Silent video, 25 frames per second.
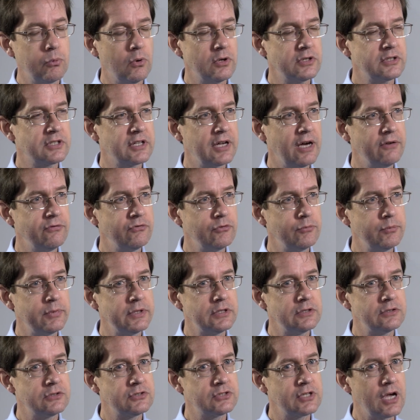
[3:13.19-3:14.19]
what
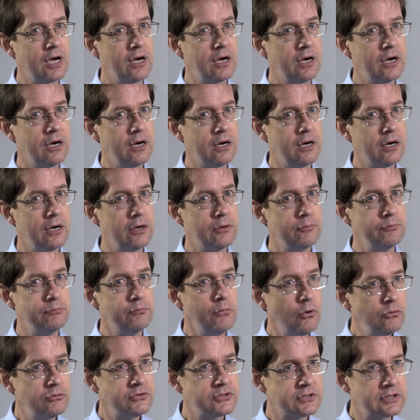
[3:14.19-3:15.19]
governments are
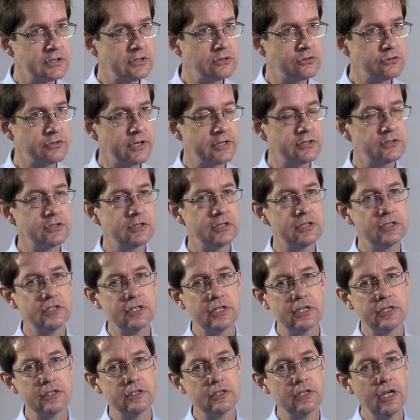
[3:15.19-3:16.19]
most interested
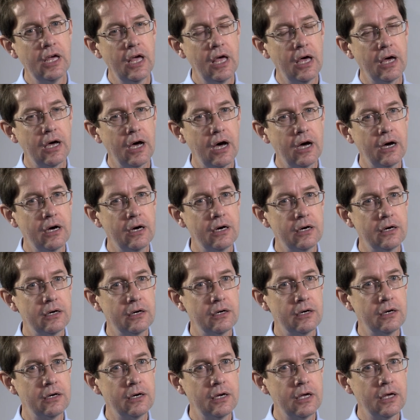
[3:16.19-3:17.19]
in
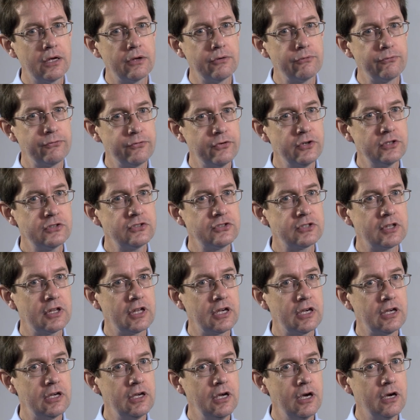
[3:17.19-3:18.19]
are,
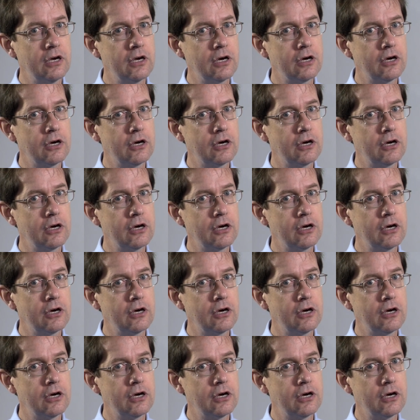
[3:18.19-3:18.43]
firstly,